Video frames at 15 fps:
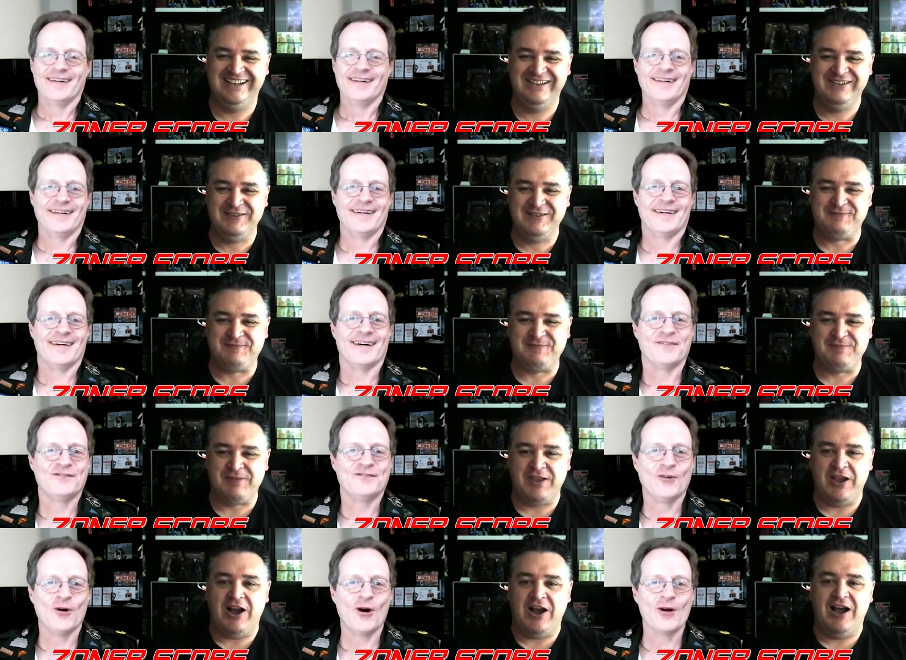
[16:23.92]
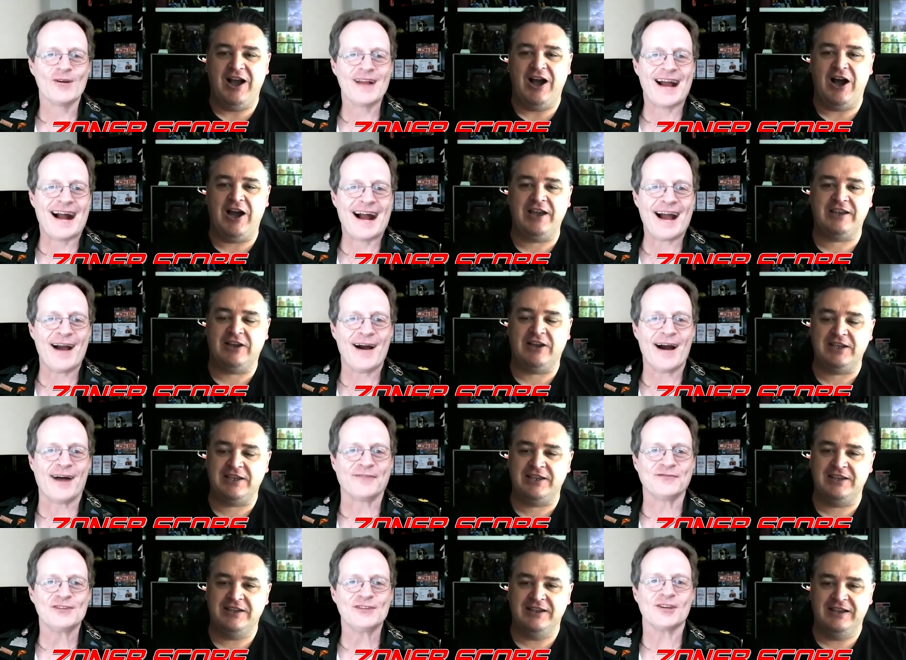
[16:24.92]
Speaker 1: oh, four and a I,
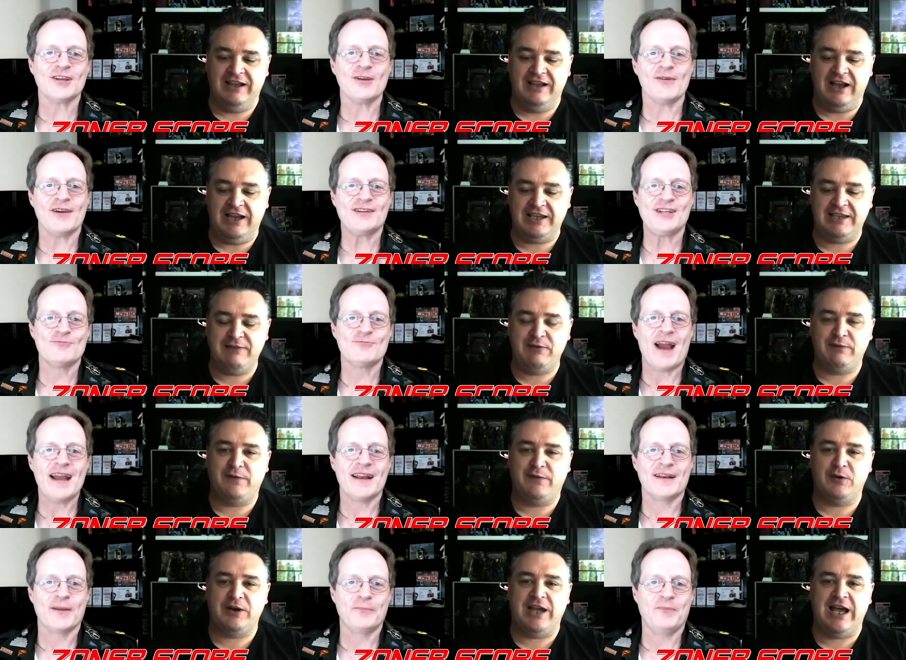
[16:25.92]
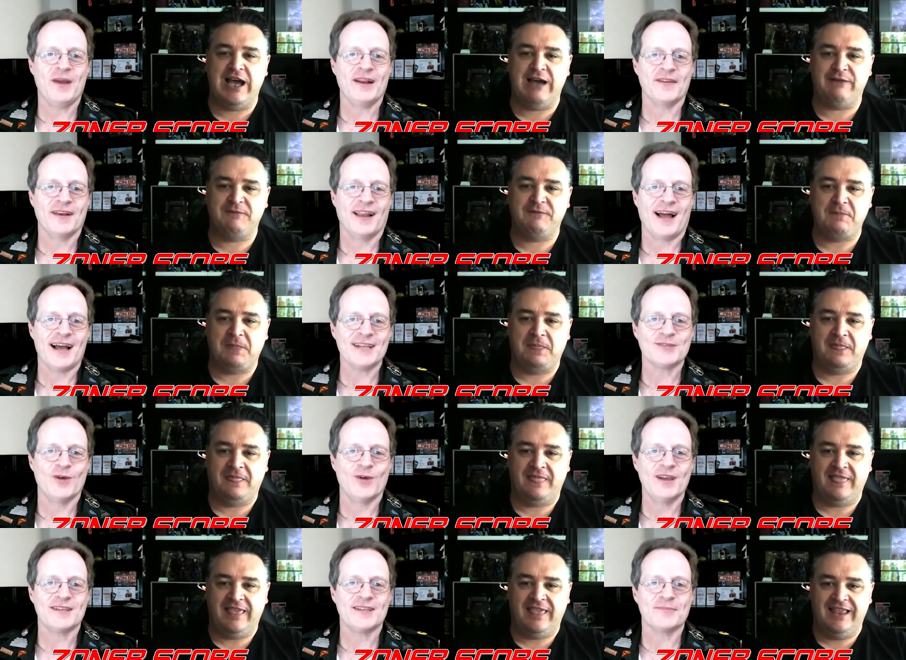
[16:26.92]
half. You so you actually rated it better than
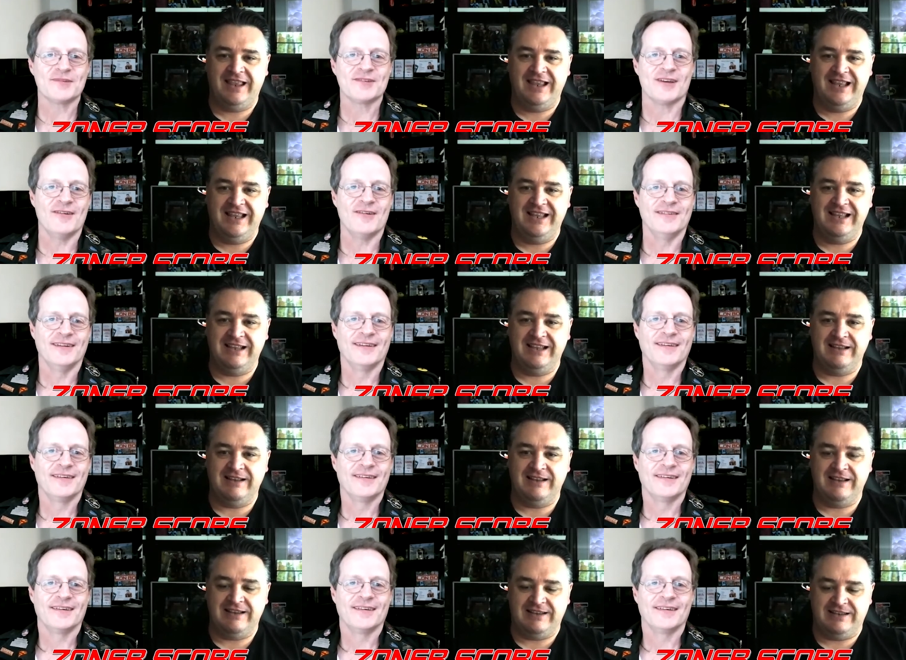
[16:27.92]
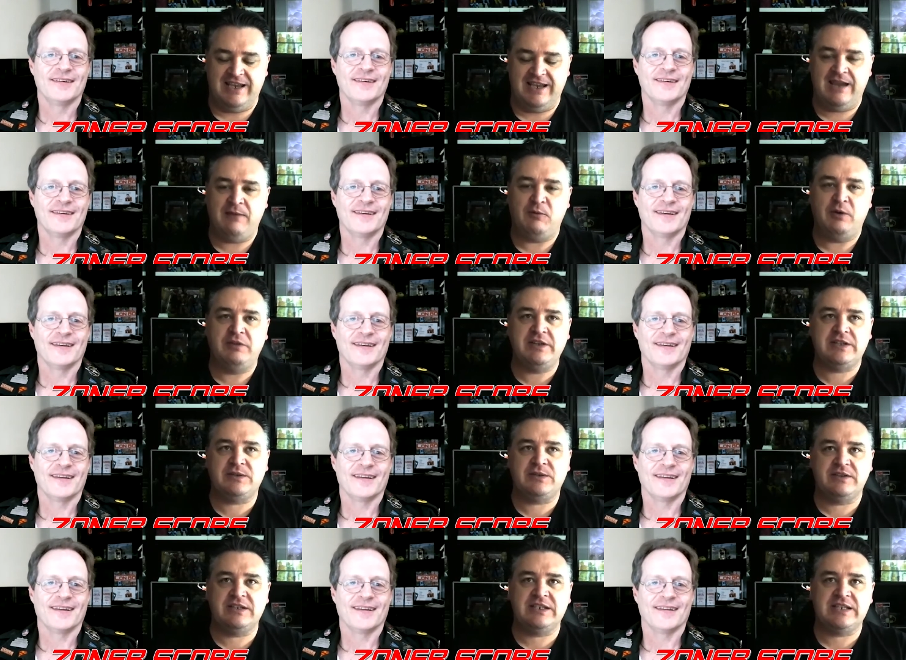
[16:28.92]
last week's episode.
Speaker 2: Yeah. Well,
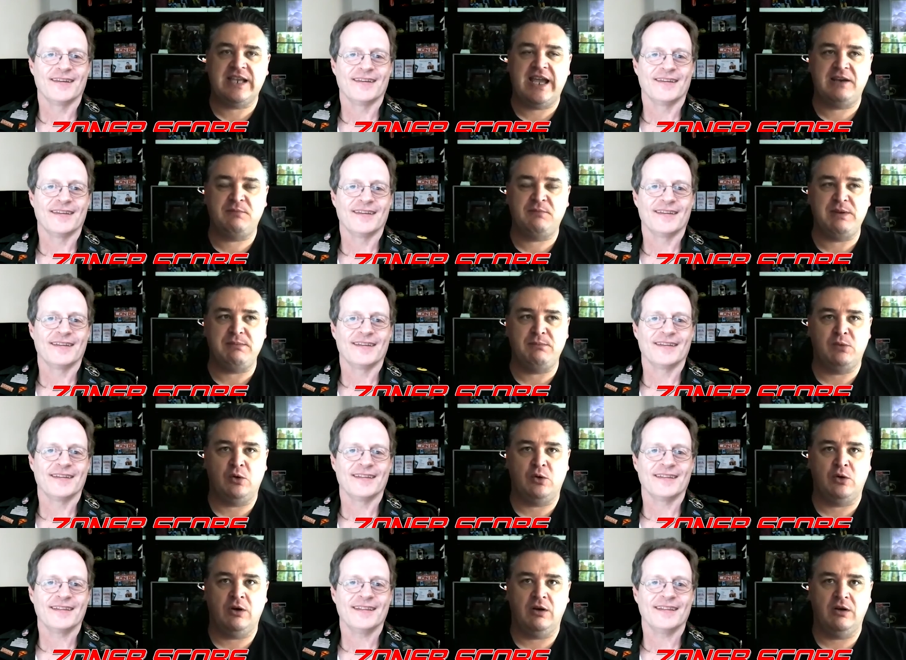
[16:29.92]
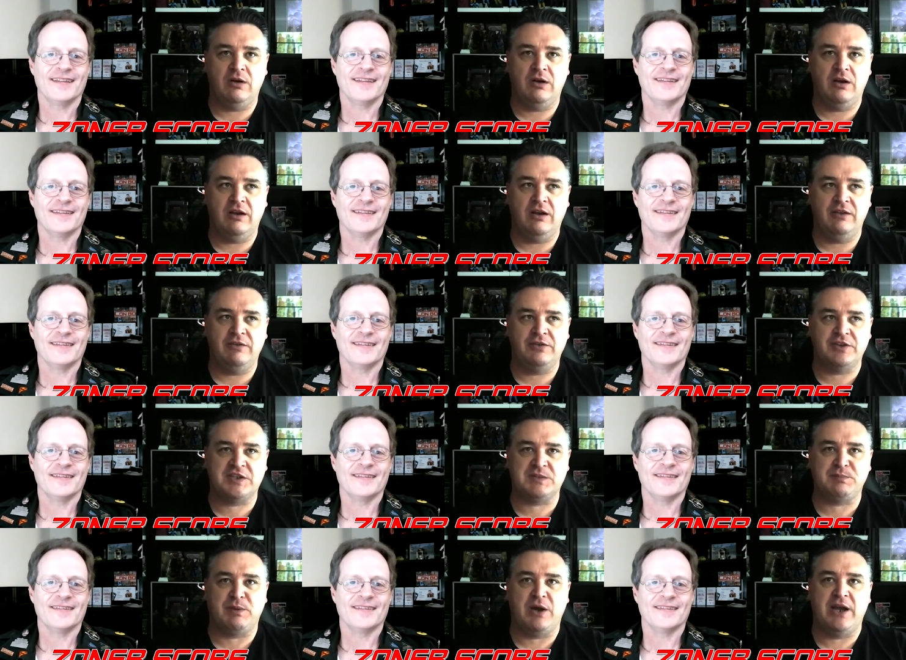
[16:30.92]
this this had a bit more. The
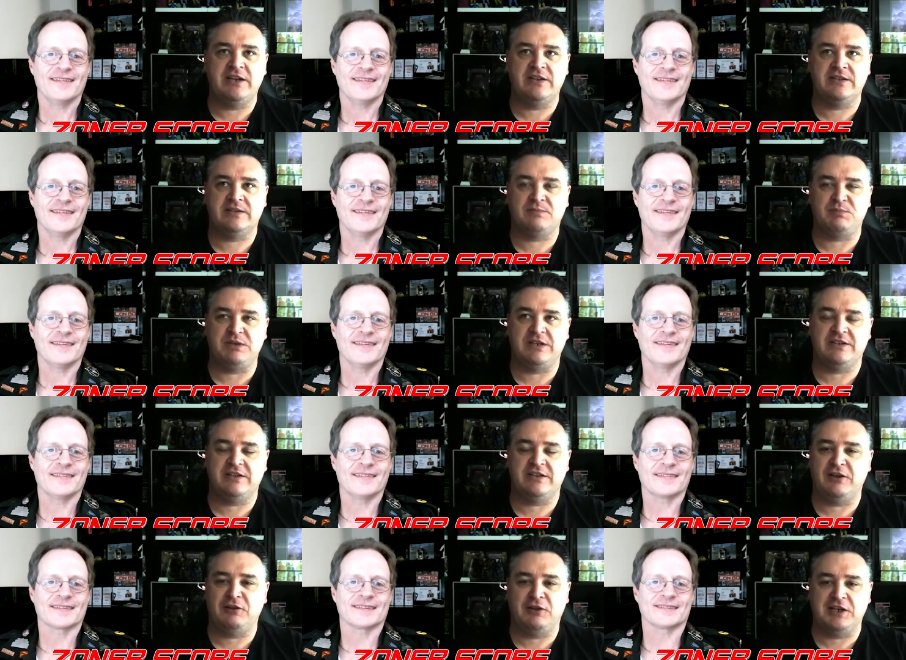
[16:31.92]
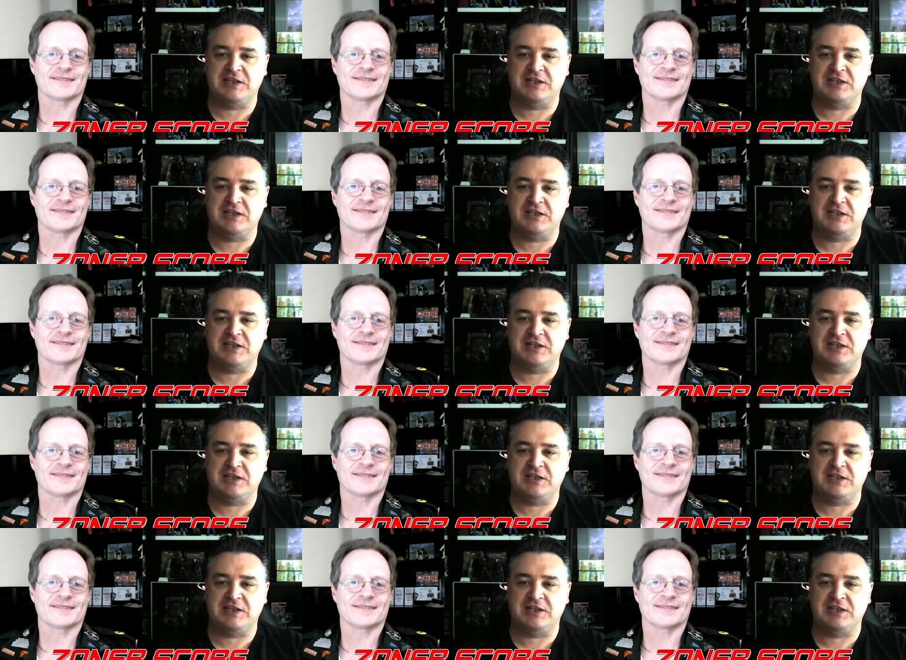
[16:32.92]
spiders, because I don't like